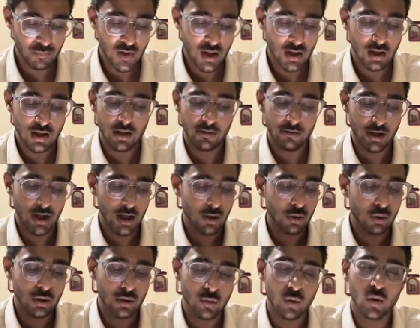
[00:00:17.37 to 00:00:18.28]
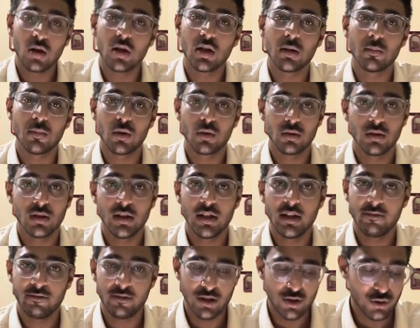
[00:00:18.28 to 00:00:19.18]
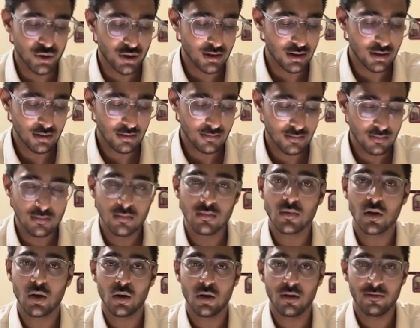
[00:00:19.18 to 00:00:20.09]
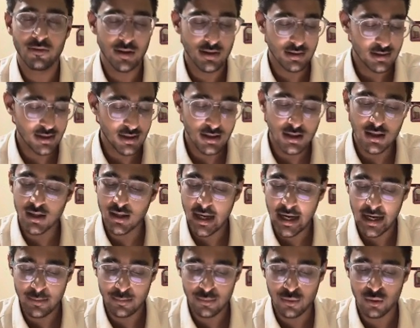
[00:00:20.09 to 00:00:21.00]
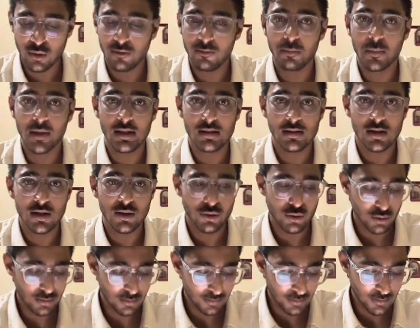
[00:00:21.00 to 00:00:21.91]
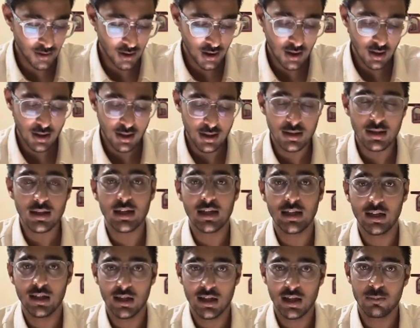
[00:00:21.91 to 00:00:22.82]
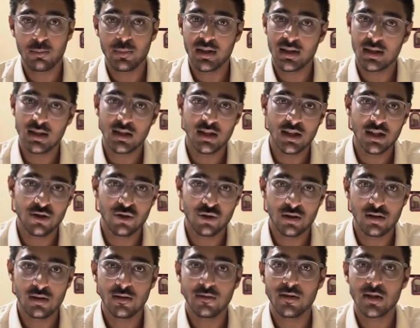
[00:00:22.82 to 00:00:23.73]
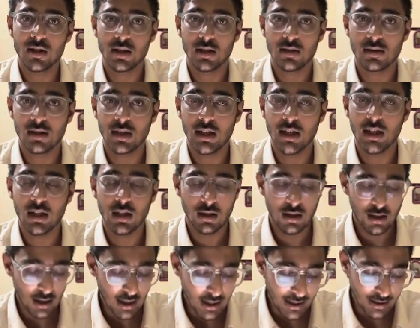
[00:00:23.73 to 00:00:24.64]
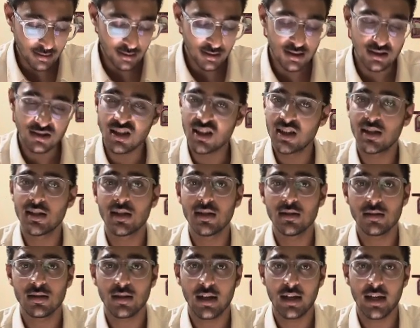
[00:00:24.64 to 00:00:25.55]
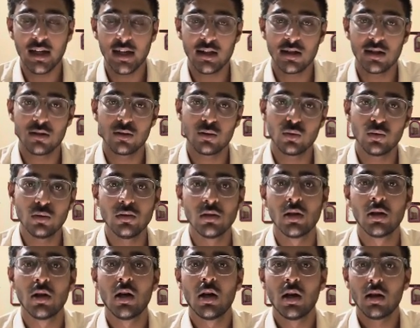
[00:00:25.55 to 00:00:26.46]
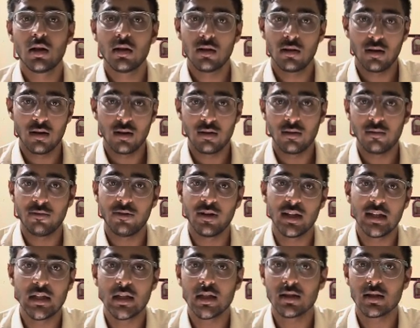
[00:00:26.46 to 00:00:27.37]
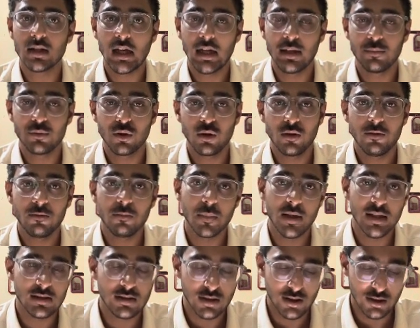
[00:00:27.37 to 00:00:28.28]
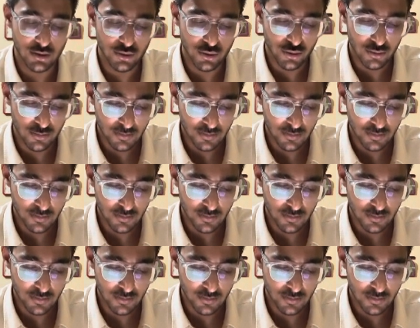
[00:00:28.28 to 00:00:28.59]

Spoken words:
We are going to learn about the definition, obviously, the types of MEN syndrome, clinical presentations which are seen, and the genetics related to various types of MEN syndrome.